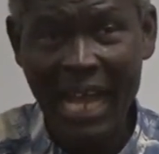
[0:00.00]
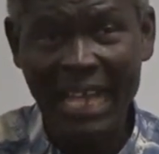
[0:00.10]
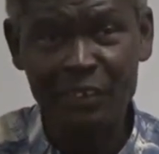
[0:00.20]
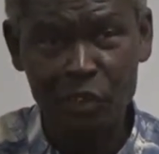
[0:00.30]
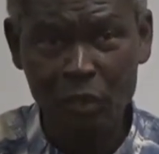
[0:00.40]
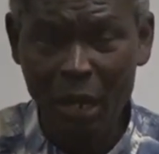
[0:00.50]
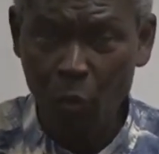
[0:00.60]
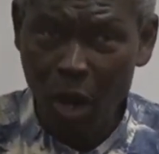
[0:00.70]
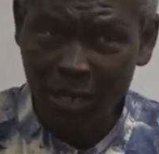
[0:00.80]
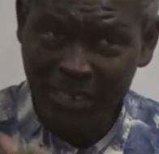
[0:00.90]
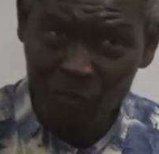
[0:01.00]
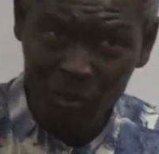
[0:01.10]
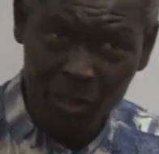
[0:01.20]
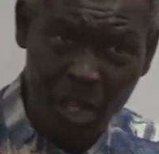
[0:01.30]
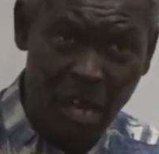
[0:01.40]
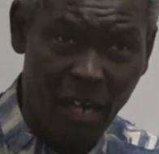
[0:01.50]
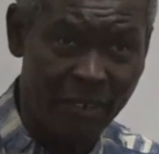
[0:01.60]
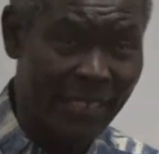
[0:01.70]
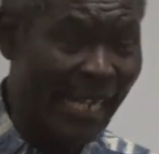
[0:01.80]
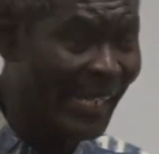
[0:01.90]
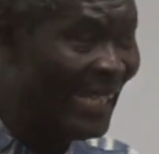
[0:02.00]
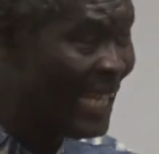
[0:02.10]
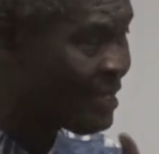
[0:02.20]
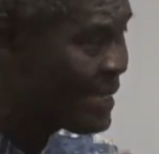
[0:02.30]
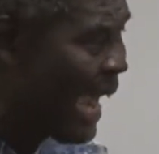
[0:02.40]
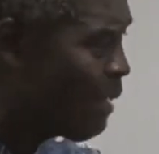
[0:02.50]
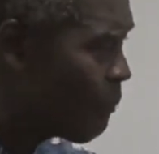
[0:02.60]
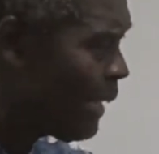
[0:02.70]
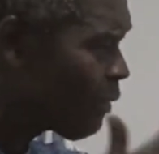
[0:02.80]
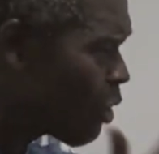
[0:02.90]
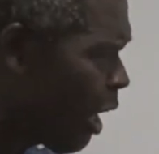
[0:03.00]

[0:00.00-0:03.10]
As you are walking with God, any assignment